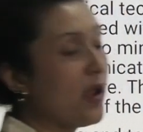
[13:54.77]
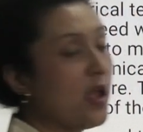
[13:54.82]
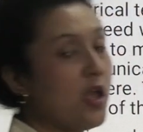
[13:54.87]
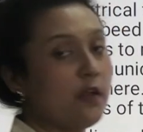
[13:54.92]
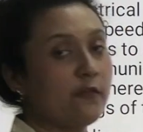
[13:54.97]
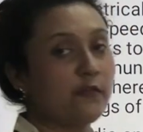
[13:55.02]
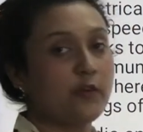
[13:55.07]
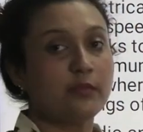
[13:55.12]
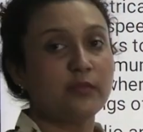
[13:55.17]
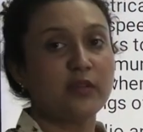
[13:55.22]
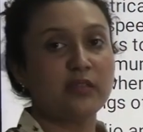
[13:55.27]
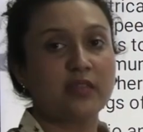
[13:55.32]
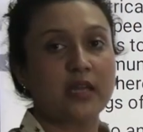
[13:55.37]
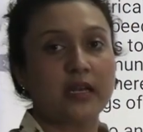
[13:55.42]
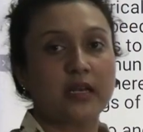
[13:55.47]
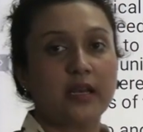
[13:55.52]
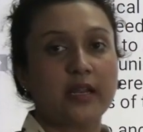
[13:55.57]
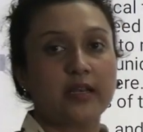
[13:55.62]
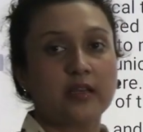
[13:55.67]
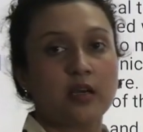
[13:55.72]
From the
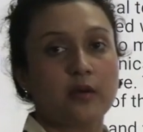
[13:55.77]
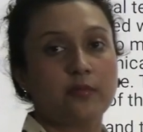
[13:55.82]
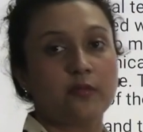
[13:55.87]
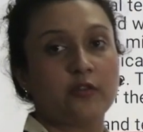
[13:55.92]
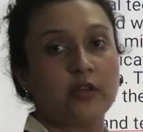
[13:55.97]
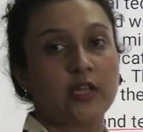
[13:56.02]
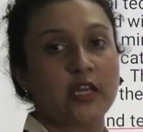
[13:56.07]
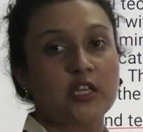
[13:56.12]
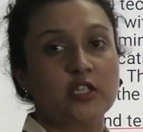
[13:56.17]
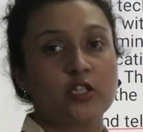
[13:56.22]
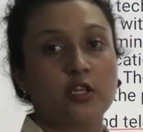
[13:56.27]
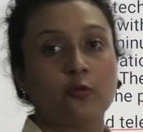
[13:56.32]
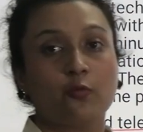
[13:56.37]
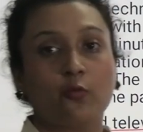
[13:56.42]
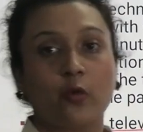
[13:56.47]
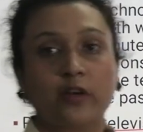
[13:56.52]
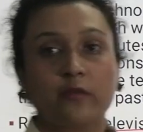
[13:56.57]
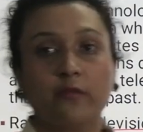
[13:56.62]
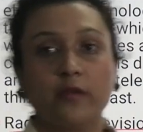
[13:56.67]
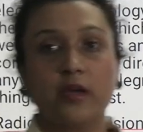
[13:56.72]
satellite communication,
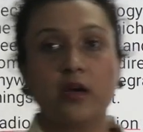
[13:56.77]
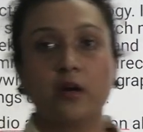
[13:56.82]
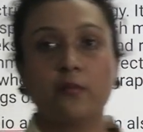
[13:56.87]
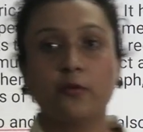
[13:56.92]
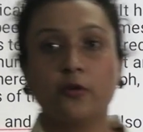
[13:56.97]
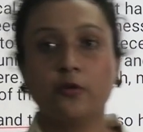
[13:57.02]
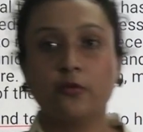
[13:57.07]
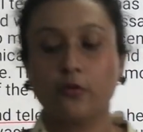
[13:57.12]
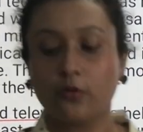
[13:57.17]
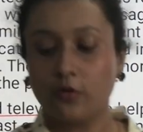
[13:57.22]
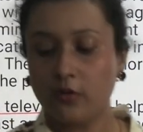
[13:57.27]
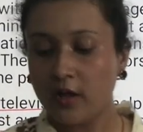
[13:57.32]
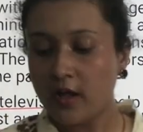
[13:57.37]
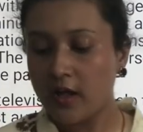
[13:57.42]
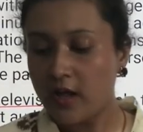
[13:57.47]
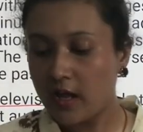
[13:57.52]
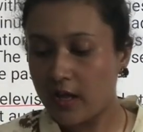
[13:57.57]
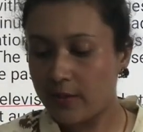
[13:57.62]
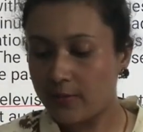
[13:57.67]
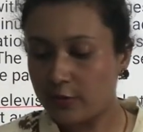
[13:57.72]
what we come to know
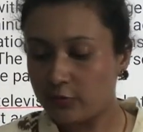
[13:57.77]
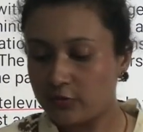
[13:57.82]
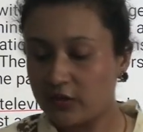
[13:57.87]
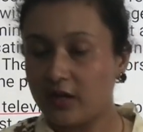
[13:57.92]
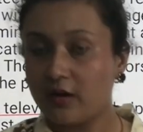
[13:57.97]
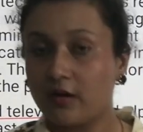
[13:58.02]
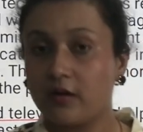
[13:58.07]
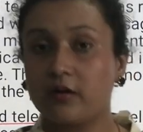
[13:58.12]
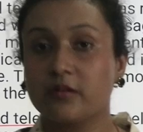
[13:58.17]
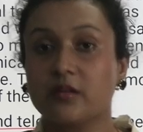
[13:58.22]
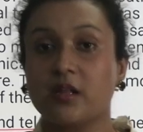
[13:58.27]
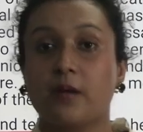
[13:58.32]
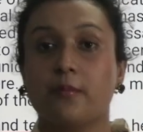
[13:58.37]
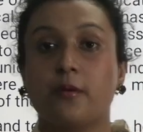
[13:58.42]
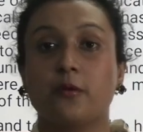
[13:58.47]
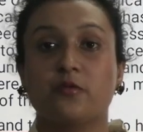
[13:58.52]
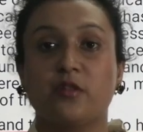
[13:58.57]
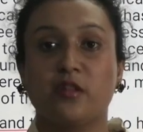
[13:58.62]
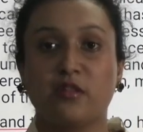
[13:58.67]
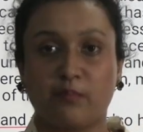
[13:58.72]
about the earth,
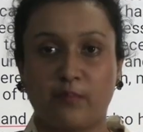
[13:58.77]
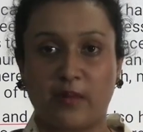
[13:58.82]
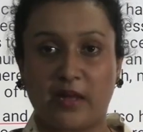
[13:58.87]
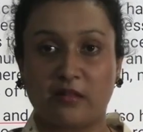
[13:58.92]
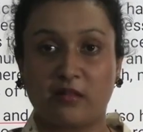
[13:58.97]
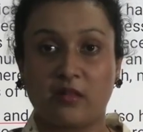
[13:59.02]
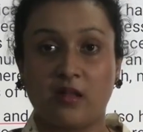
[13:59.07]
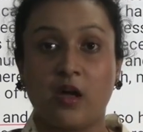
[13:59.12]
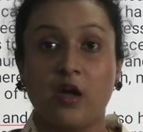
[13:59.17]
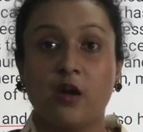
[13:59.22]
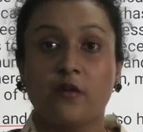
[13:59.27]
about the space.